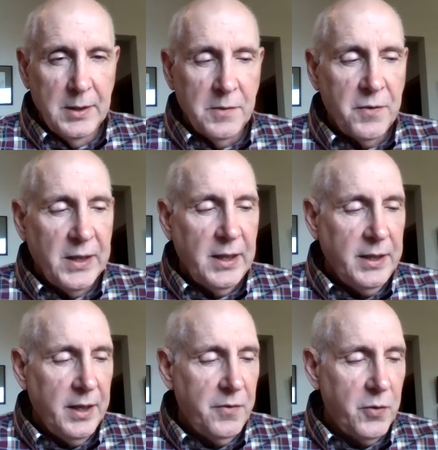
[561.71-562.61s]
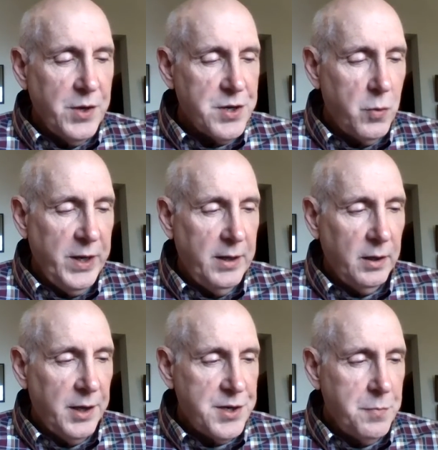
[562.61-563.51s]
Finally, then, for this week,
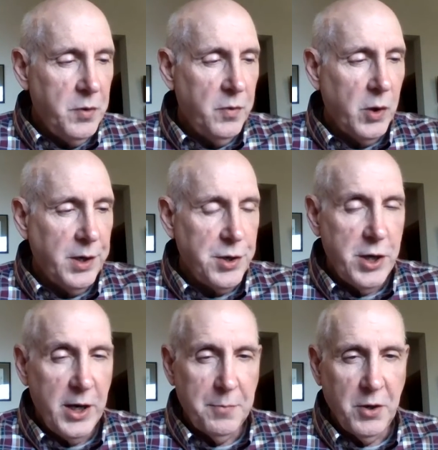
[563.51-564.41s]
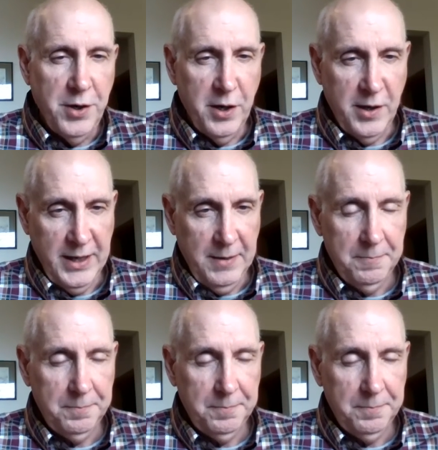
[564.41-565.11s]
let's move on to chapter 9.